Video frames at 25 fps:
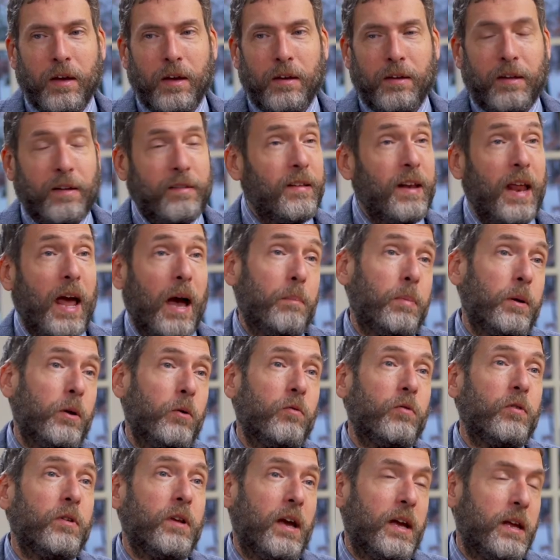doesn't happen
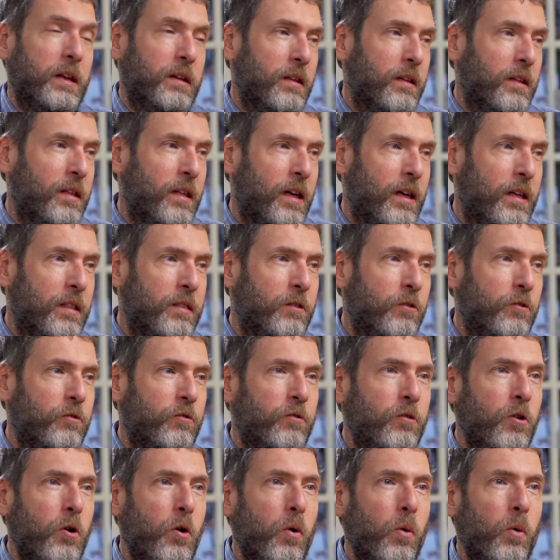overnight. Uh,
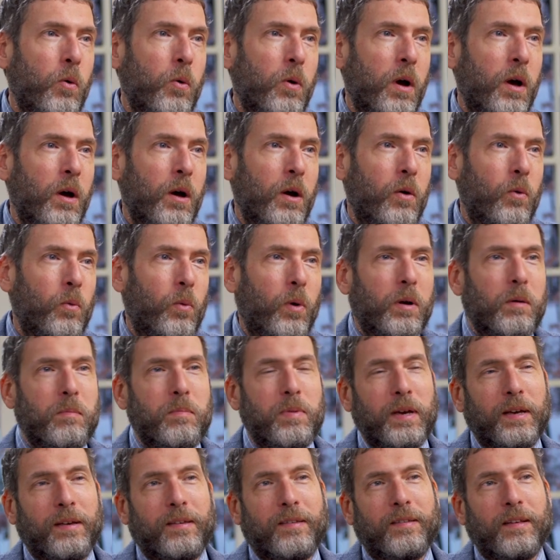there's no one
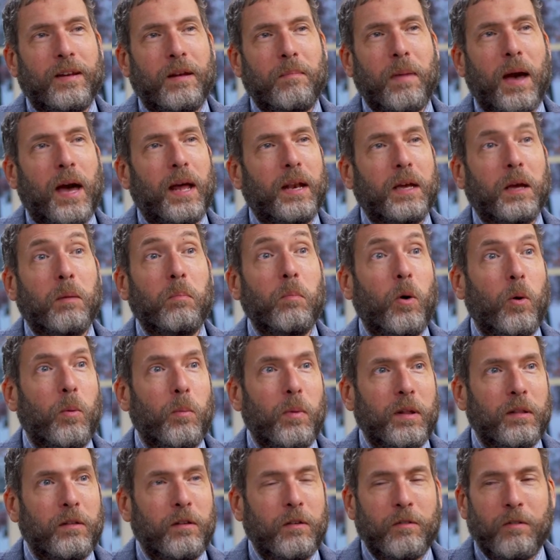big cinematic
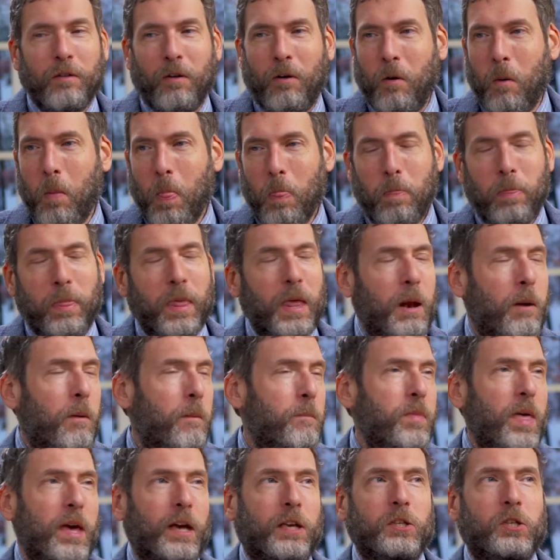moment. There's no, you
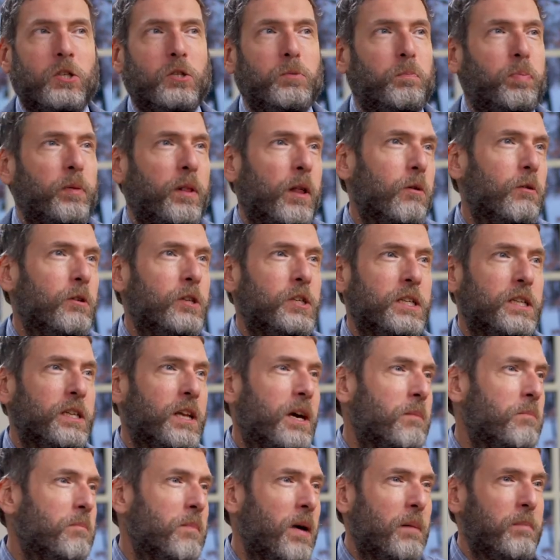know, explosion.
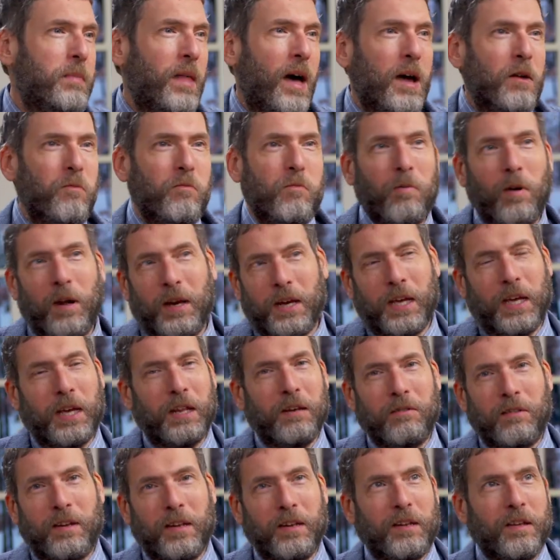I'm, I'm not running
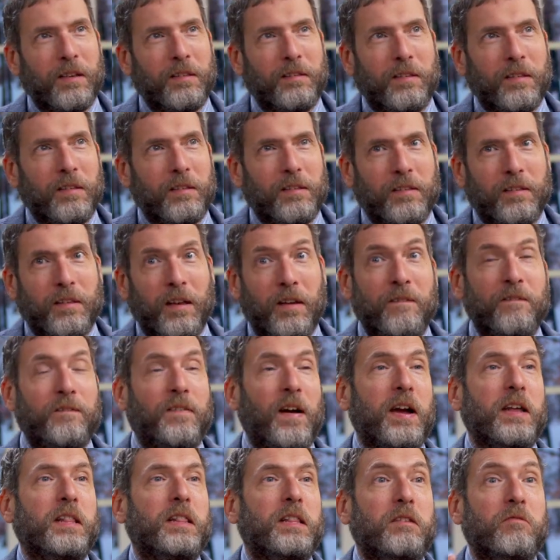into the distance as I
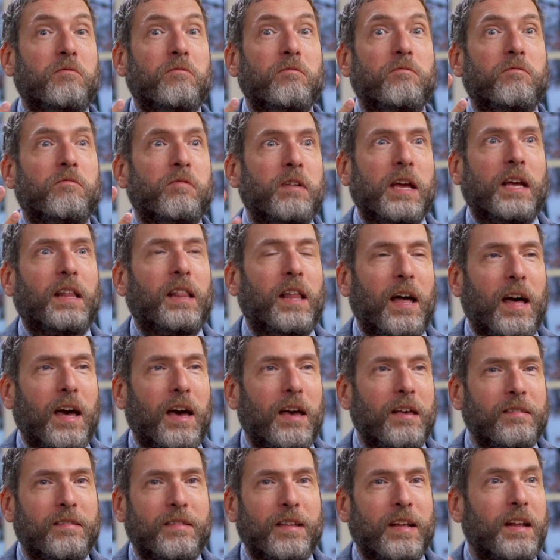finally
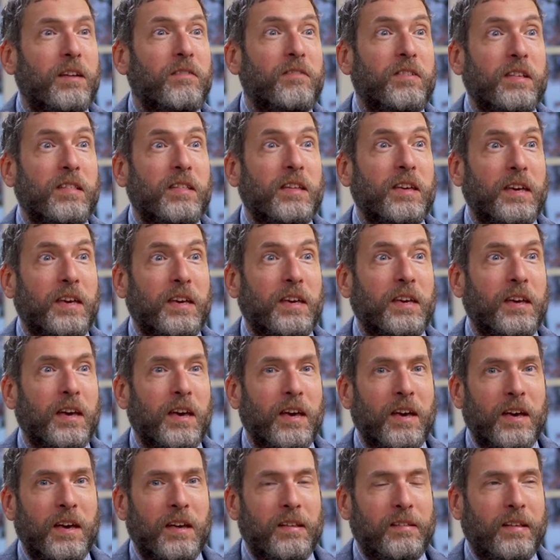realize that everything
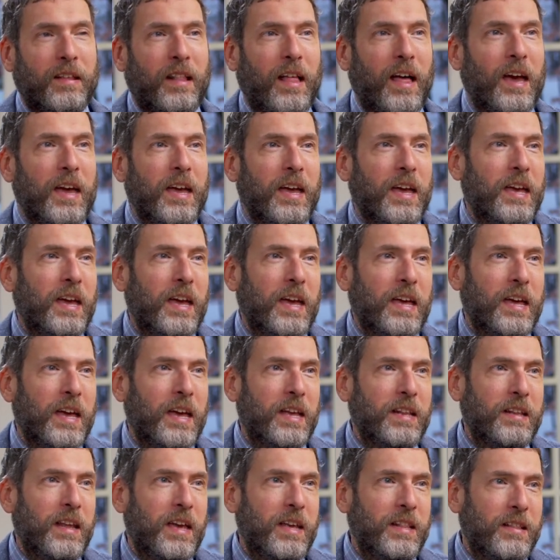is a lie.
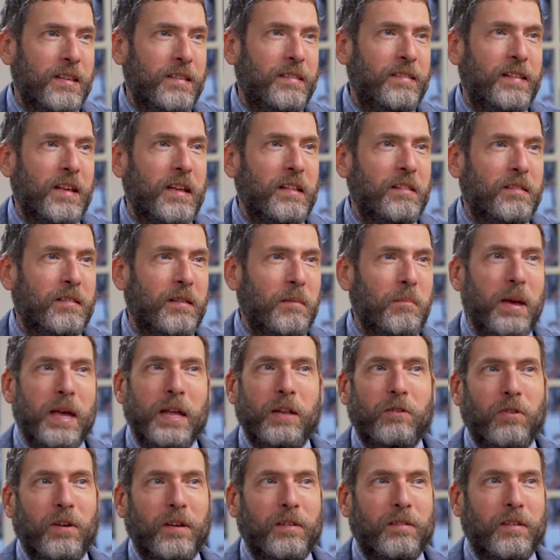In, in this sense, The
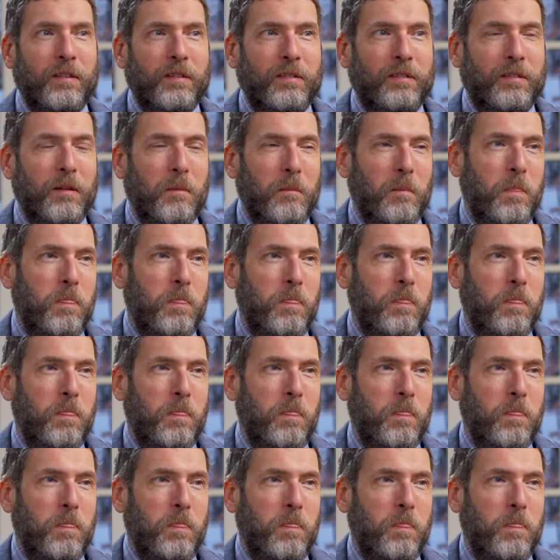Matrix is,